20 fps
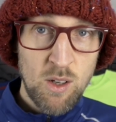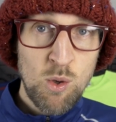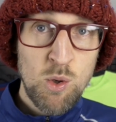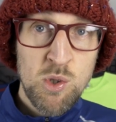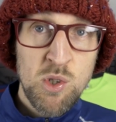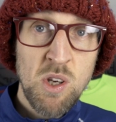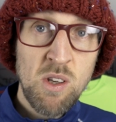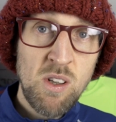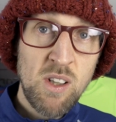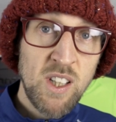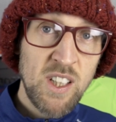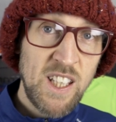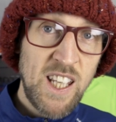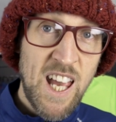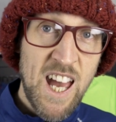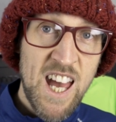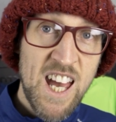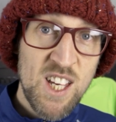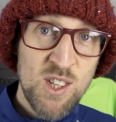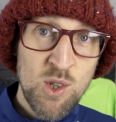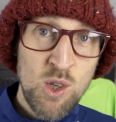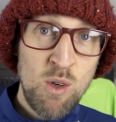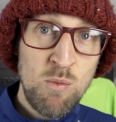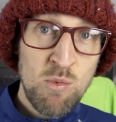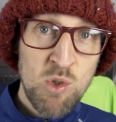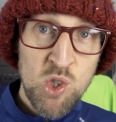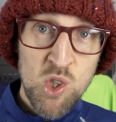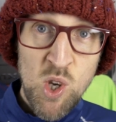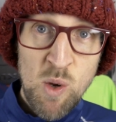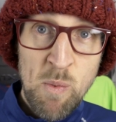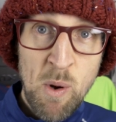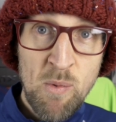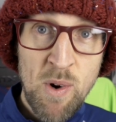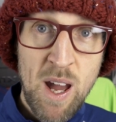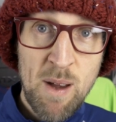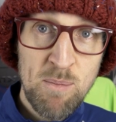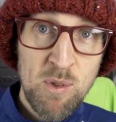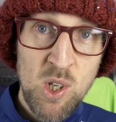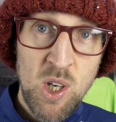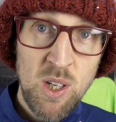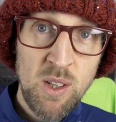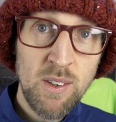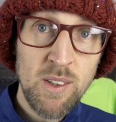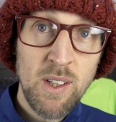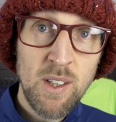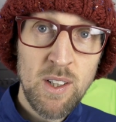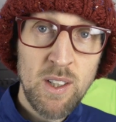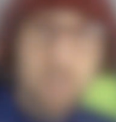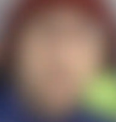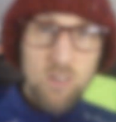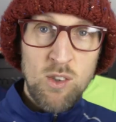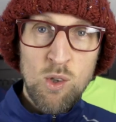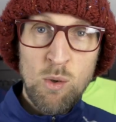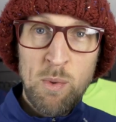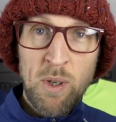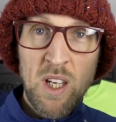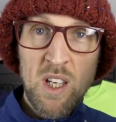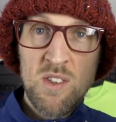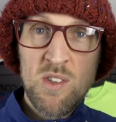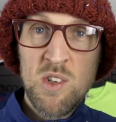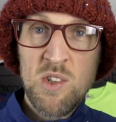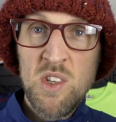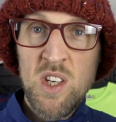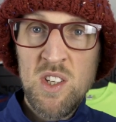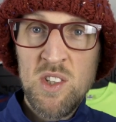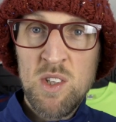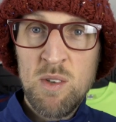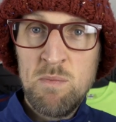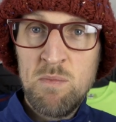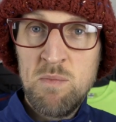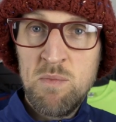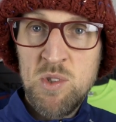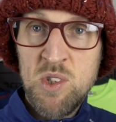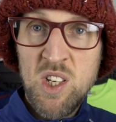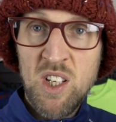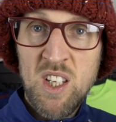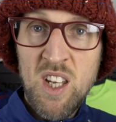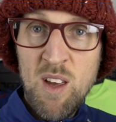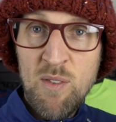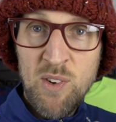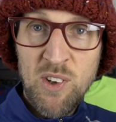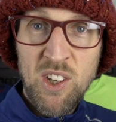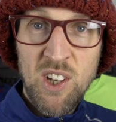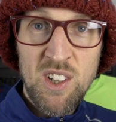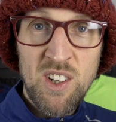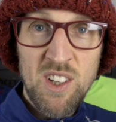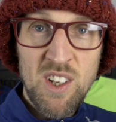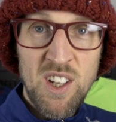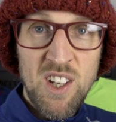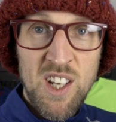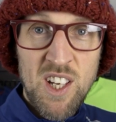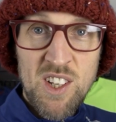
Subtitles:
and also look at the Air Zoom SuperRep too, you'll begin to see some significant